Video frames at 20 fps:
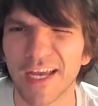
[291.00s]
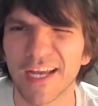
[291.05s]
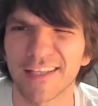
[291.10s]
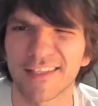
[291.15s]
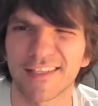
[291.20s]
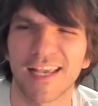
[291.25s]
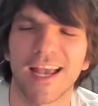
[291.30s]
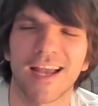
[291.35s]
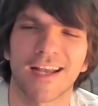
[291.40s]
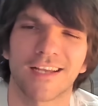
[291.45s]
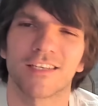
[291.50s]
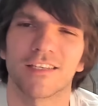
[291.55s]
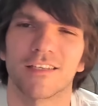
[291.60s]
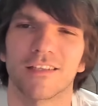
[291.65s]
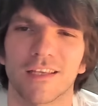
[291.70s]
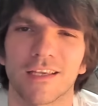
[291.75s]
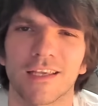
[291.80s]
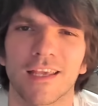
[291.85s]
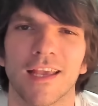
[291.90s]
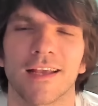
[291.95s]
that's actually
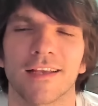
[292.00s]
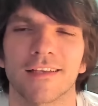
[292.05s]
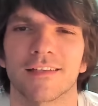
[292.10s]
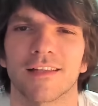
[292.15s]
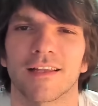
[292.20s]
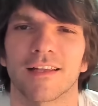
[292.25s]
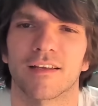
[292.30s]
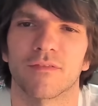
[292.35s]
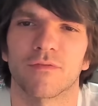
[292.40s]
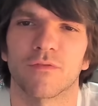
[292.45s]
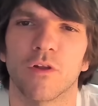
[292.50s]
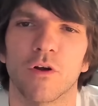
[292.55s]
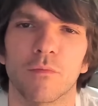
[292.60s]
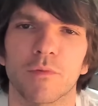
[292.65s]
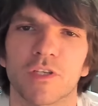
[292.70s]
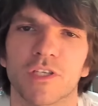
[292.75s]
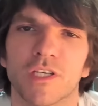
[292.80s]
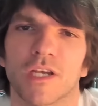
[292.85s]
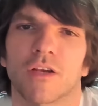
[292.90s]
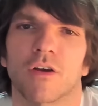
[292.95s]
the case, like if
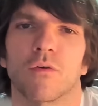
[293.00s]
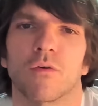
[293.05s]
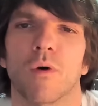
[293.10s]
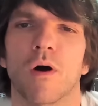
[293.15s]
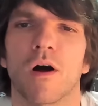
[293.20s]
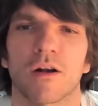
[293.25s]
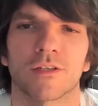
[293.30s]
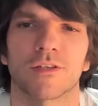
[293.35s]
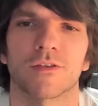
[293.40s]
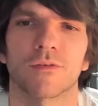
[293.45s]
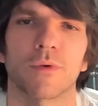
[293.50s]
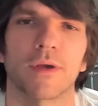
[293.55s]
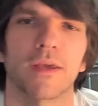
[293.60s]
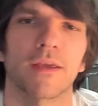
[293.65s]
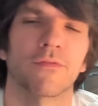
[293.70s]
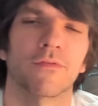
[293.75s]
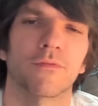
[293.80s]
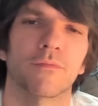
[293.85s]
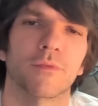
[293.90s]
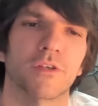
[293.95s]
Lomachenko walks
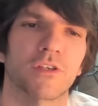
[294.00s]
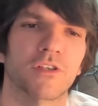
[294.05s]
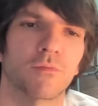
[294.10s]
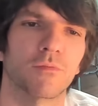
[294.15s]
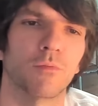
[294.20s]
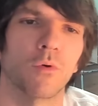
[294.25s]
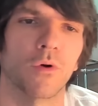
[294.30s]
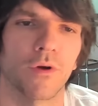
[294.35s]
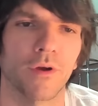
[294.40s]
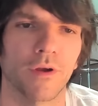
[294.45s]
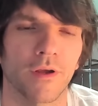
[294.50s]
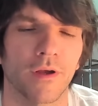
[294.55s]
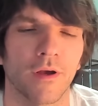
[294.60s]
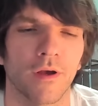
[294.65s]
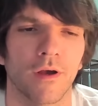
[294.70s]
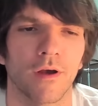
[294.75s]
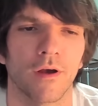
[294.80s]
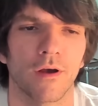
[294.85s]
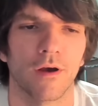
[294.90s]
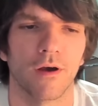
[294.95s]
away from the sport,
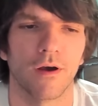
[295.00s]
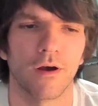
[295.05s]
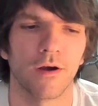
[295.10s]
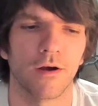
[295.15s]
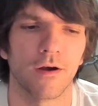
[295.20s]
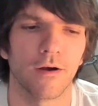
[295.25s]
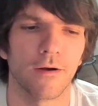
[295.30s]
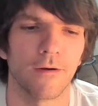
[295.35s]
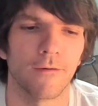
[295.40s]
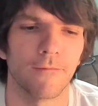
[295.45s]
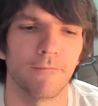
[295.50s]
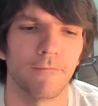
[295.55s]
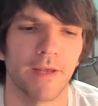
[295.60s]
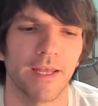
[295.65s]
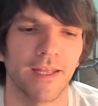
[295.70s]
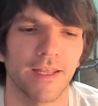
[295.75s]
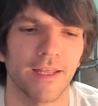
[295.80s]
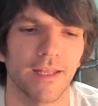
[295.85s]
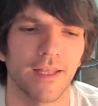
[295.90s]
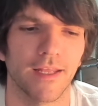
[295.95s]
what
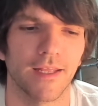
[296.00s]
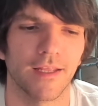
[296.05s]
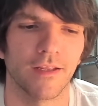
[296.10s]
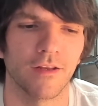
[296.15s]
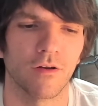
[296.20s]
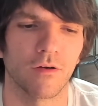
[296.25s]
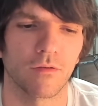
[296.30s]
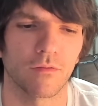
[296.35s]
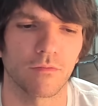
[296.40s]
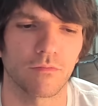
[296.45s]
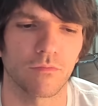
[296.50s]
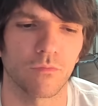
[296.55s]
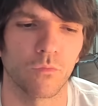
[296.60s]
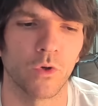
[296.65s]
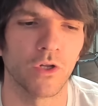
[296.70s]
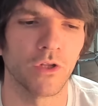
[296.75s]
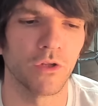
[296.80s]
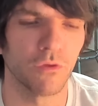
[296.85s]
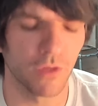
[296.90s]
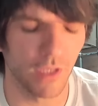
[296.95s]

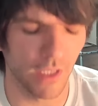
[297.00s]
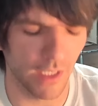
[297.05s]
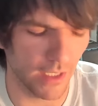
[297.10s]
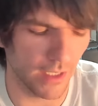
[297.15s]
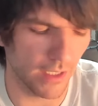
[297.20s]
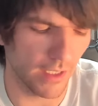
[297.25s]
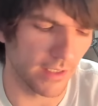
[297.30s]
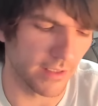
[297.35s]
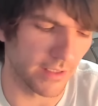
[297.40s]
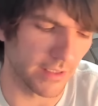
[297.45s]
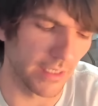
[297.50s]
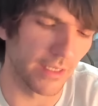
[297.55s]
do you think of this?